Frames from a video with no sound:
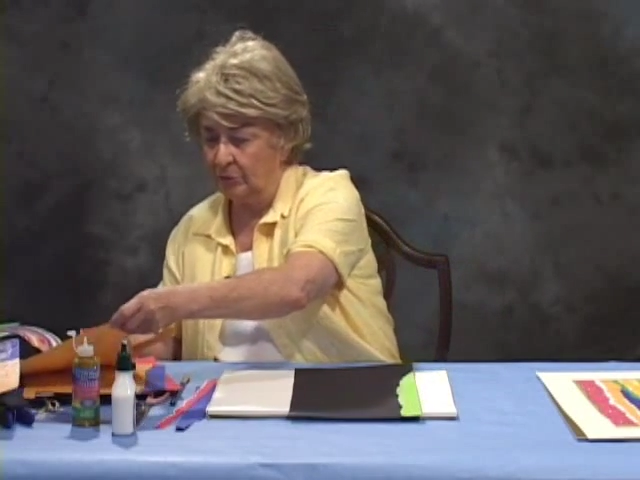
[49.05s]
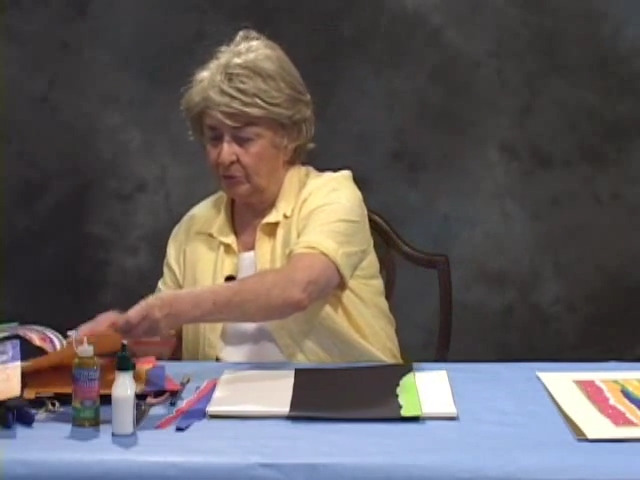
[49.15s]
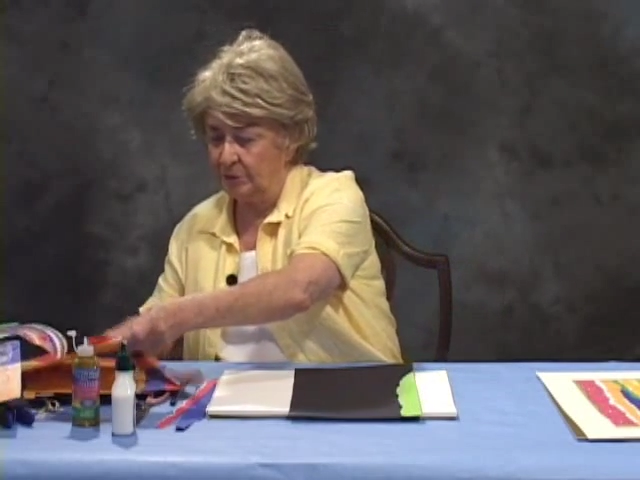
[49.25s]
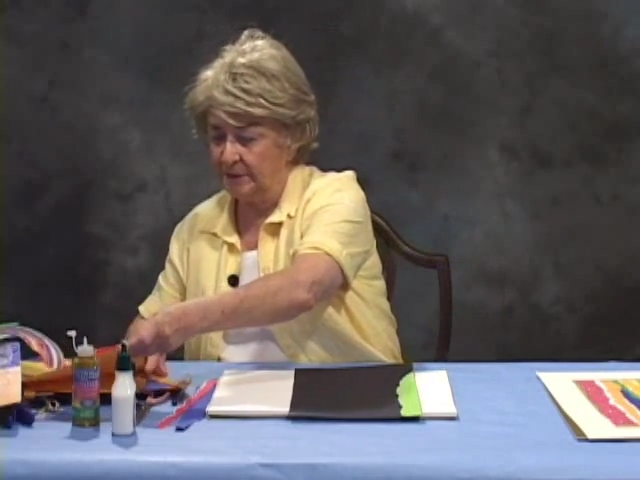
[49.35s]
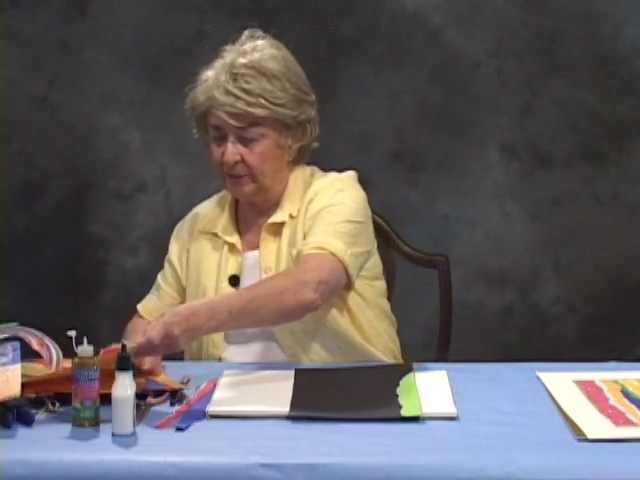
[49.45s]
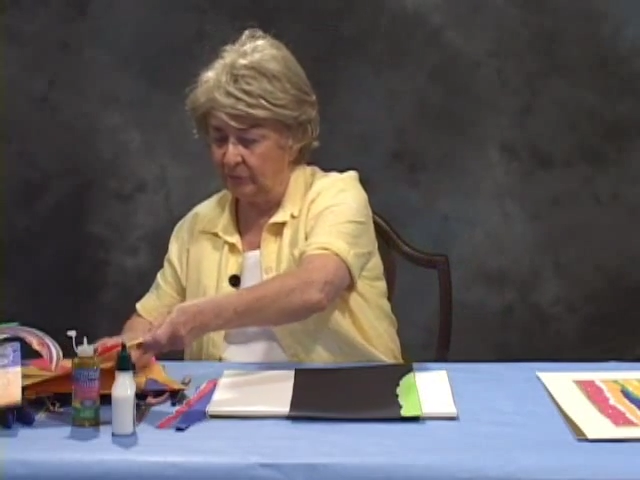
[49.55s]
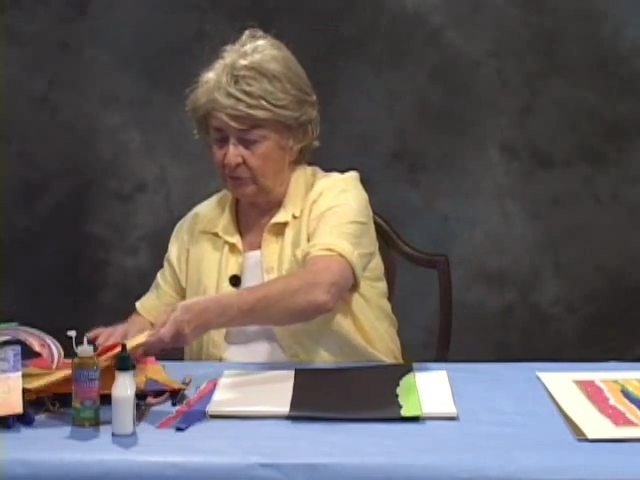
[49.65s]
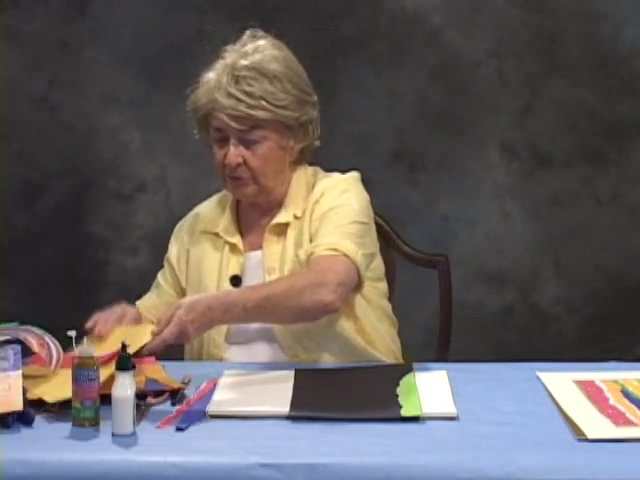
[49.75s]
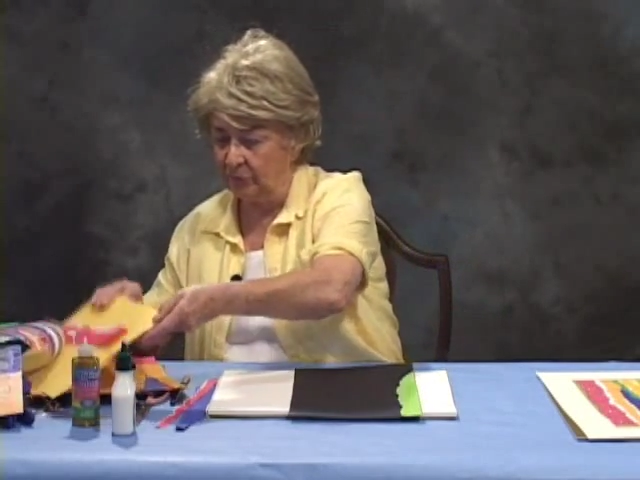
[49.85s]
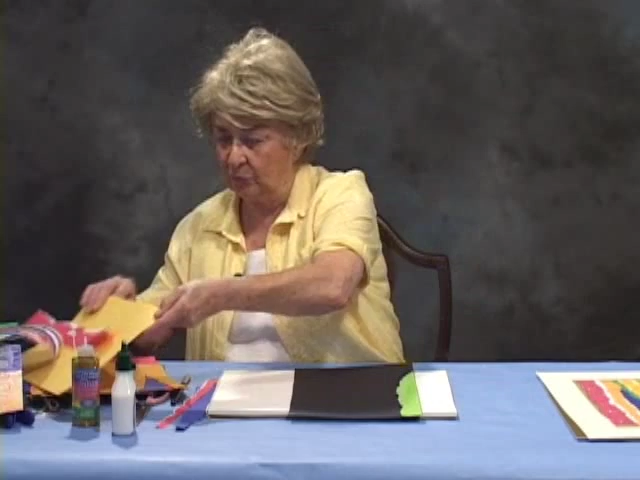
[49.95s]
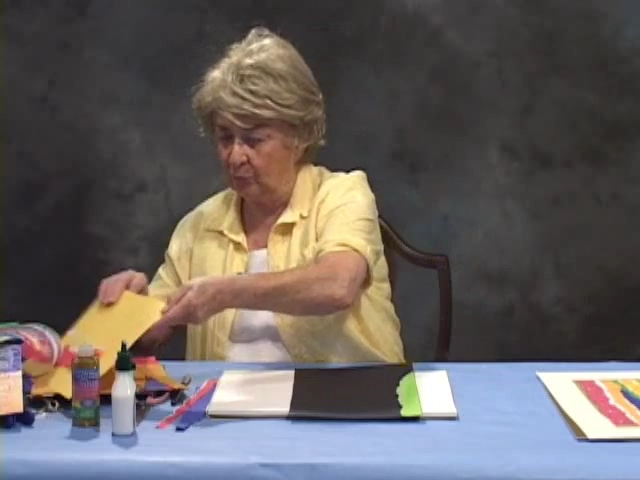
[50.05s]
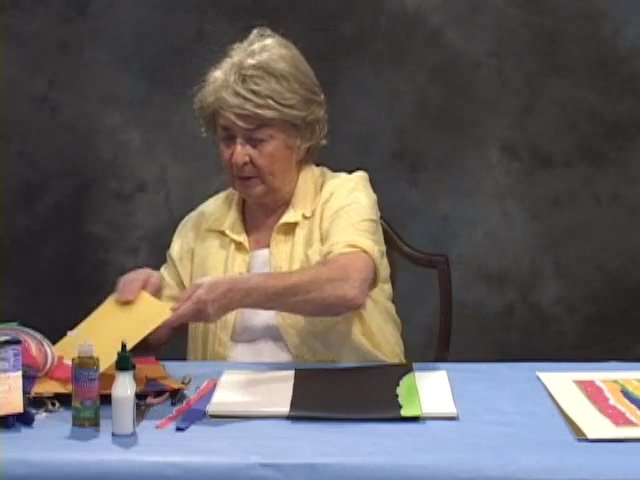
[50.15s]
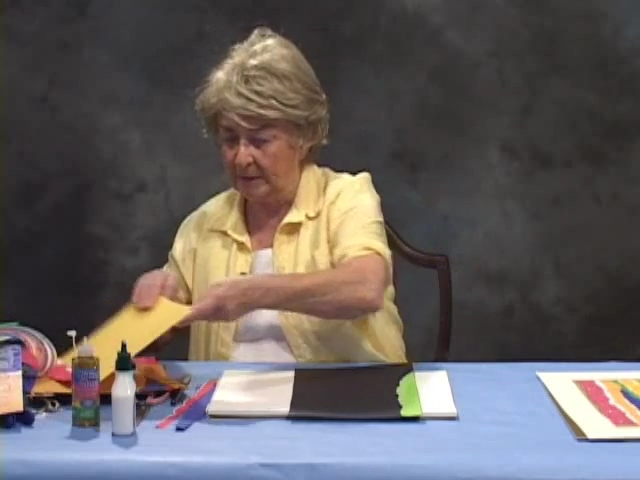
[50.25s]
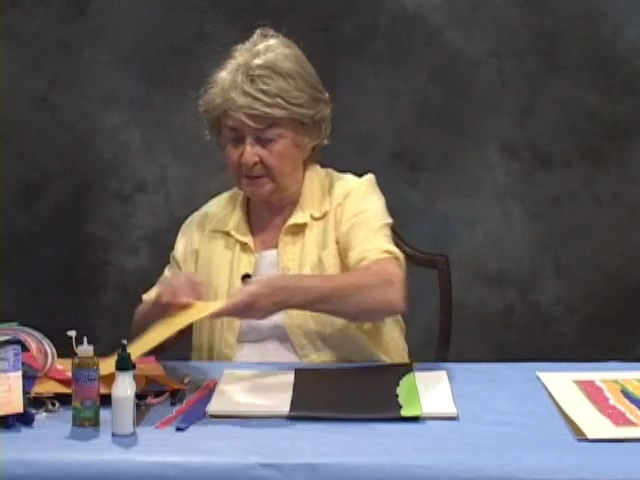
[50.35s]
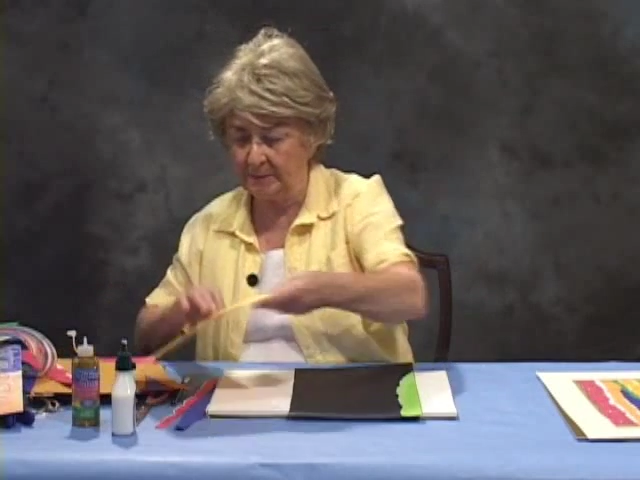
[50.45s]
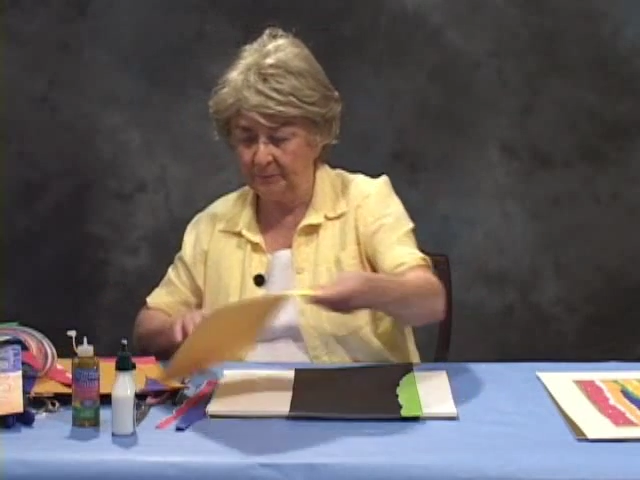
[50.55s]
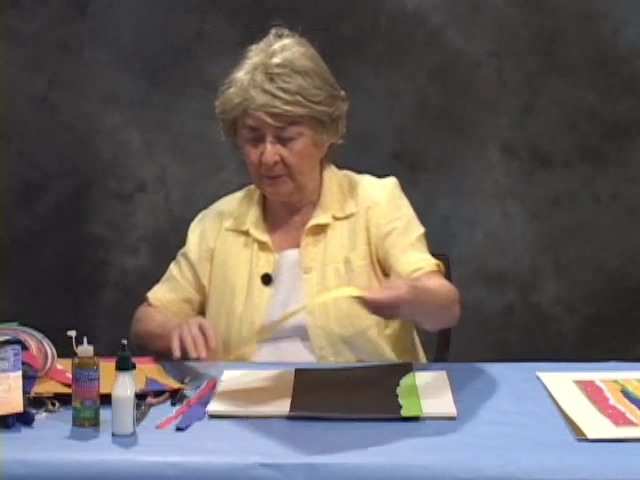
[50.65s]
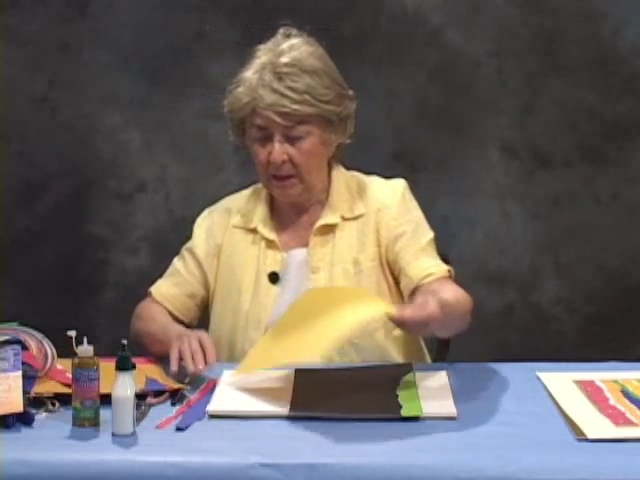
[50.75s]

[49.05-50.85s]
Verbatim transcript: There are several different ways.